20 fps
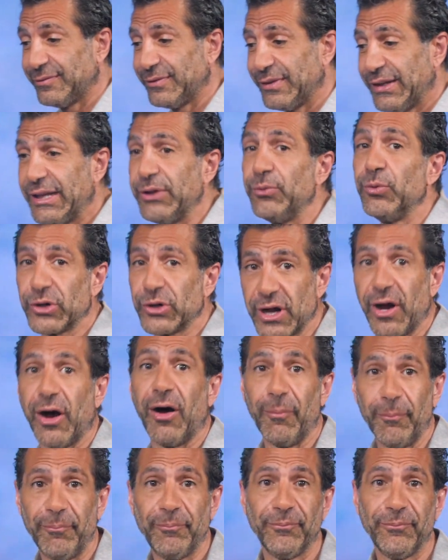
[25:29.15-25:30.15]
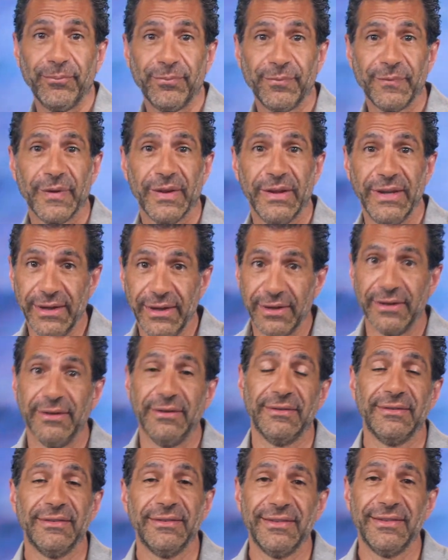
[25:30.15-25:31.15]
he will come
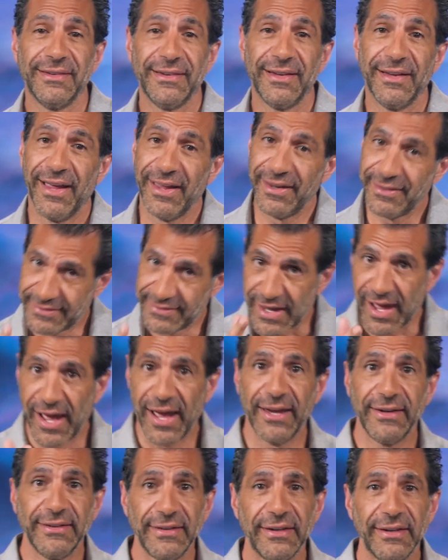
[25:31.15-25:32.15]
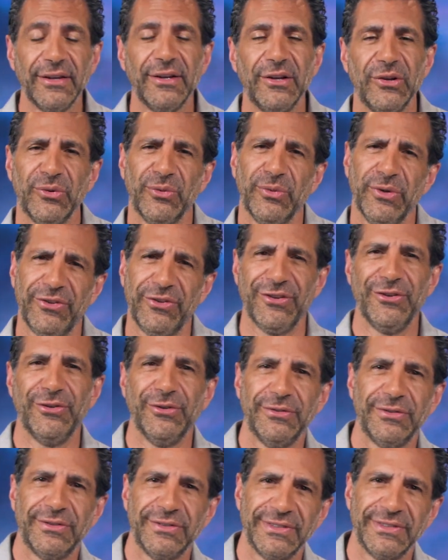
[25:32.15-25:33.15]
in and dine with
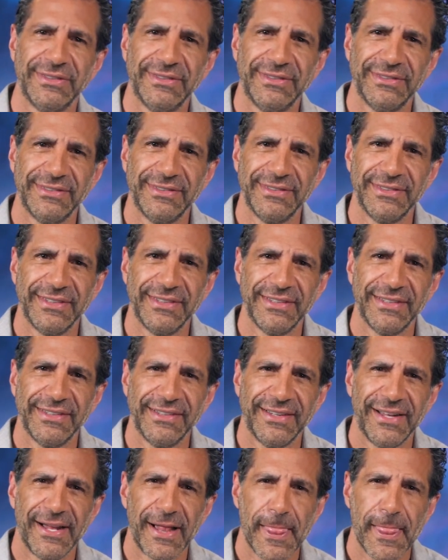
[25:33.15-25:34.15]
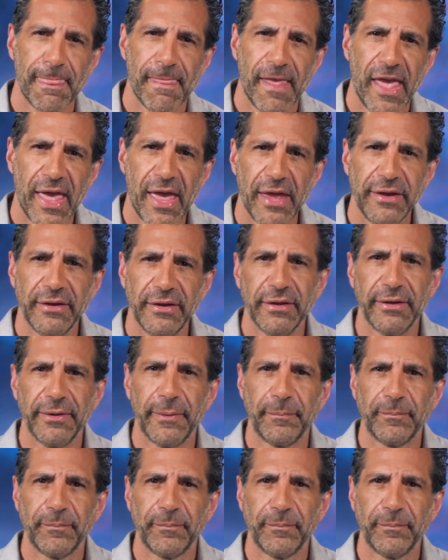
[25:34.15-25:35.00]
you. And